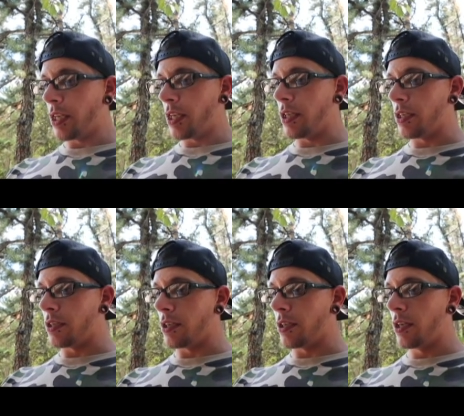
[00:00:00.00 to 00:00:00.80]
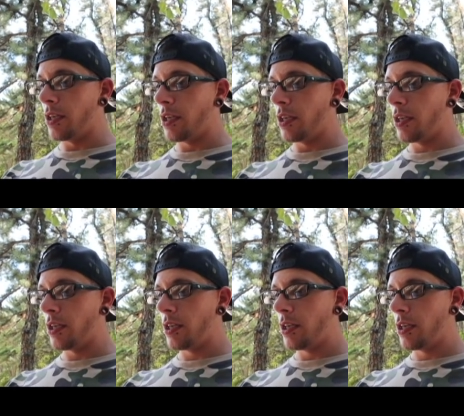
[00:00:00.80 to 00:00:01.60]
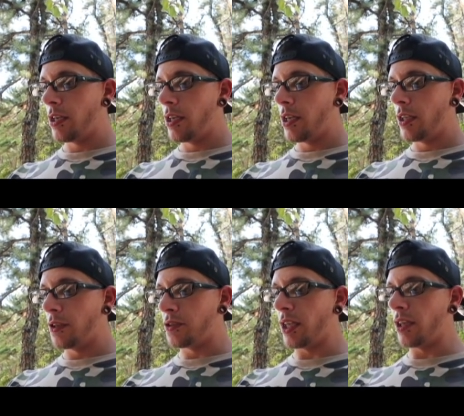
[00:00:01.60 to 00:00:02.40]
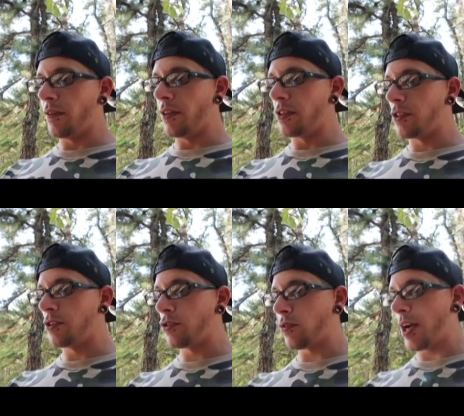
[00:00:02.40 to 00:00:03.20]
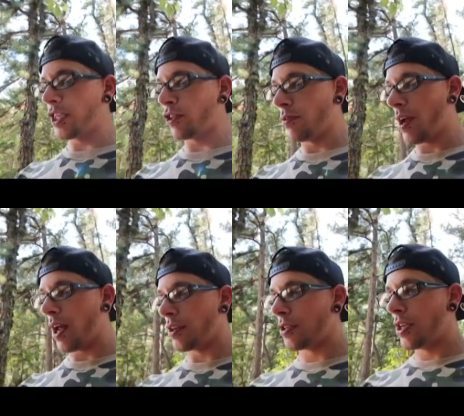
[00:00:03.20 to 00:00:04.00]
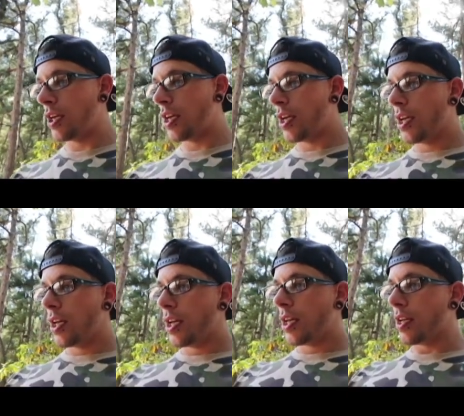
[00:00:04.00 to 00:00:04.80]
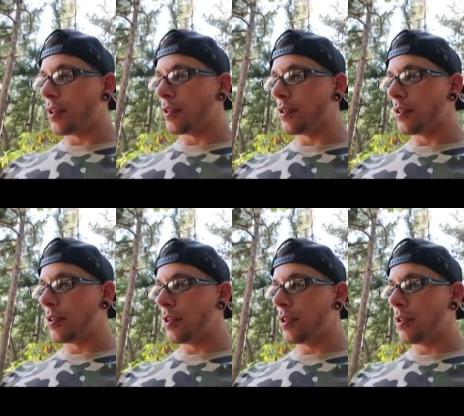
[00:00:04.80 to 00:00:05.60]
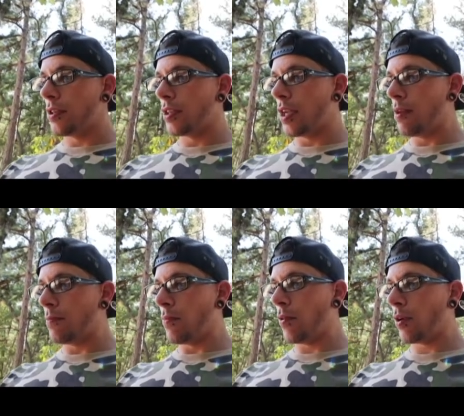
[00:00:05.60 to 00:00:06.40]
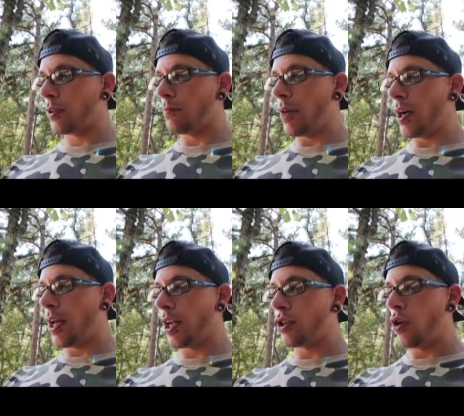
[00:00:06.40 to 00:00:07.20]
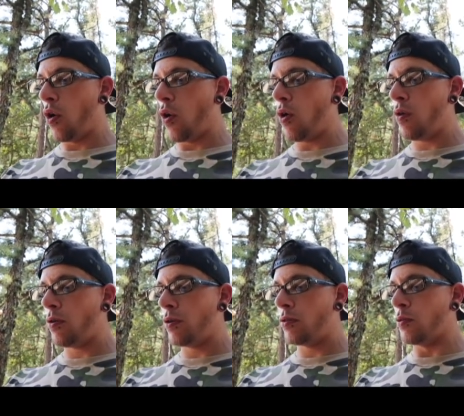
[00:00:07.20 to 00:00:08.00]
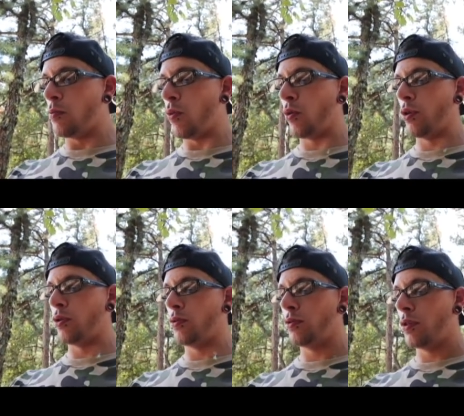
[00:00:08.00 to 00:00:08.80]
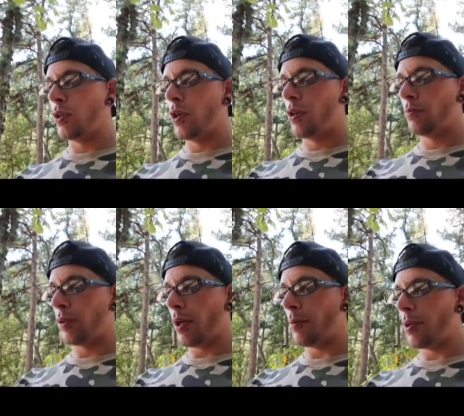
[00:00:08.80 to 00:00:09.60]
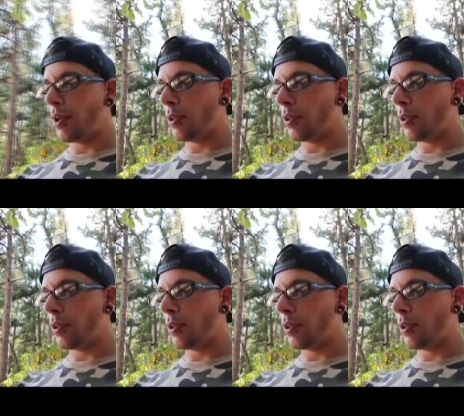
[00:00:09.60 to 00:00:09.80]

is the site of his tragic crash is today marked by a tall memorial plinth